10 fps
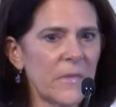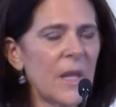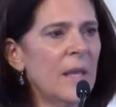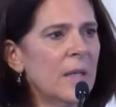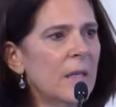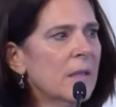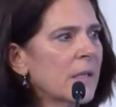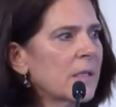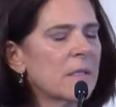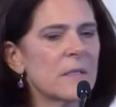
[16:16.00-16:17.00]
and and
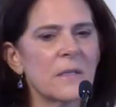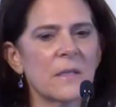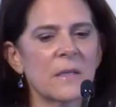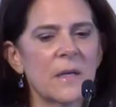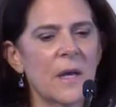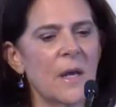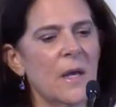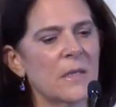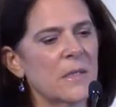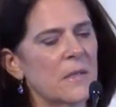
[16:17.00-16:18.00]
linked it to the
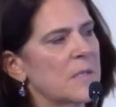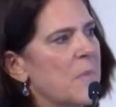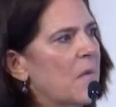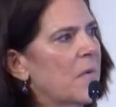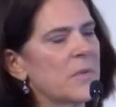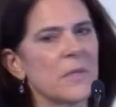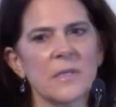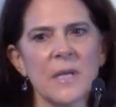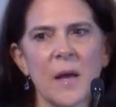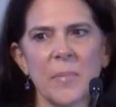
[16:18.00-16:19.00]
to the smartphones and the
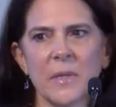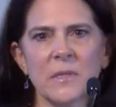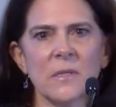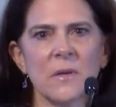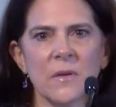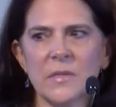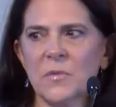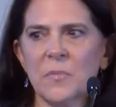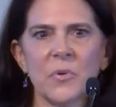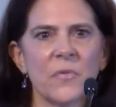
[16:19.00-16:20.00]
tablets to also
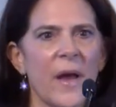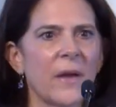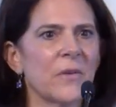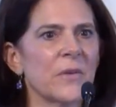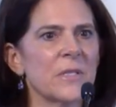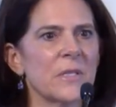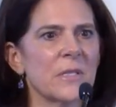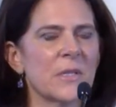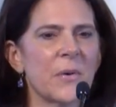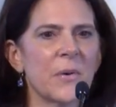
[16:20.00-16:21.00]
improve accuracy.
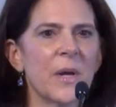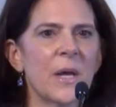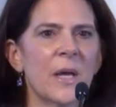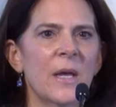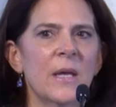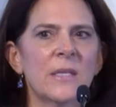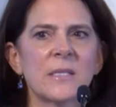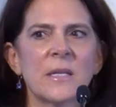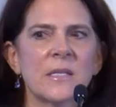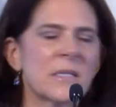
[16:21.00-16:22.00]
So it's
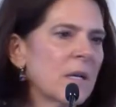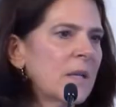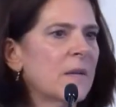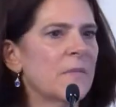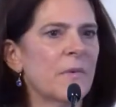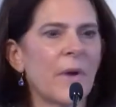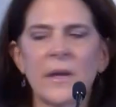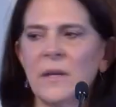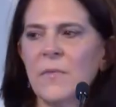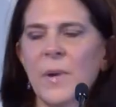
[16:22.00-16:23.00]
it's done in a
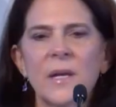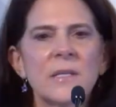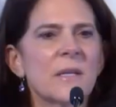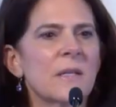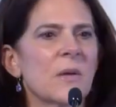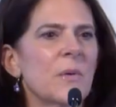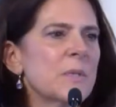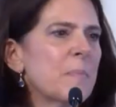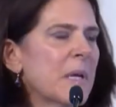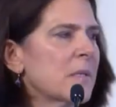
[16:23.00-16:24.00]
variety of ways, and it's always
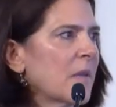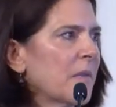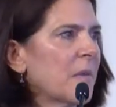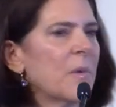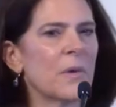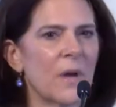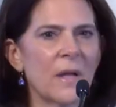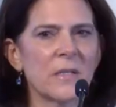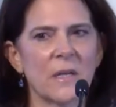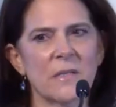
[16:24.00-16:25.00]
based on the local
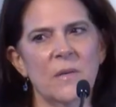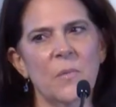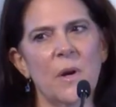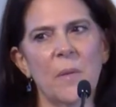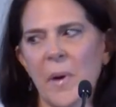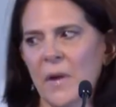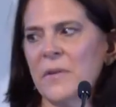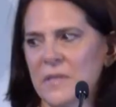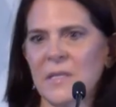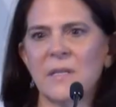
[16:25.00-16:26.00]
context and what our
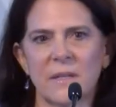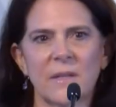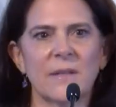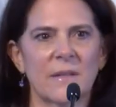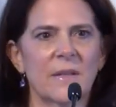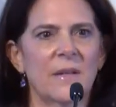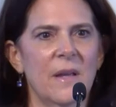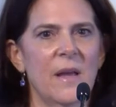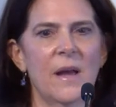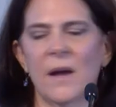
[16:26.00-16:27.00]
partners need.
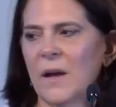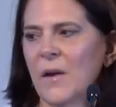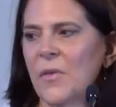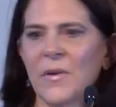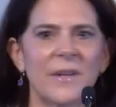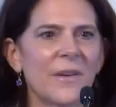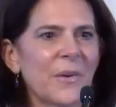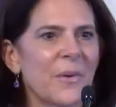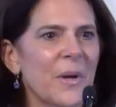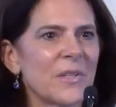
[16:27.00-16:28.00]
Uh, are there any other
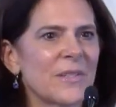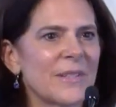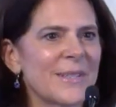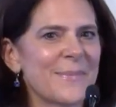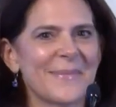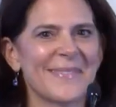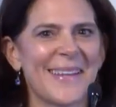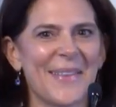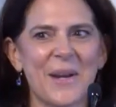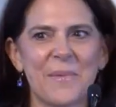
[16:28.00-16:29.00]
questions?
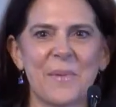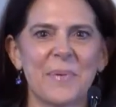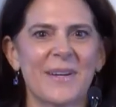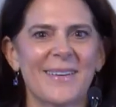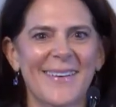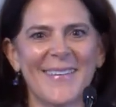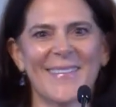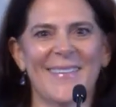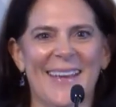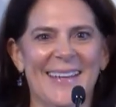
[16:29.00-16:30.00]
now that I'm up here? Oh,
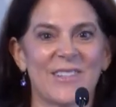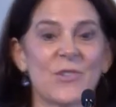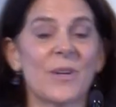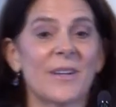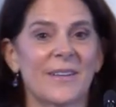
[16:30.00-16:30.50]
okay, sure.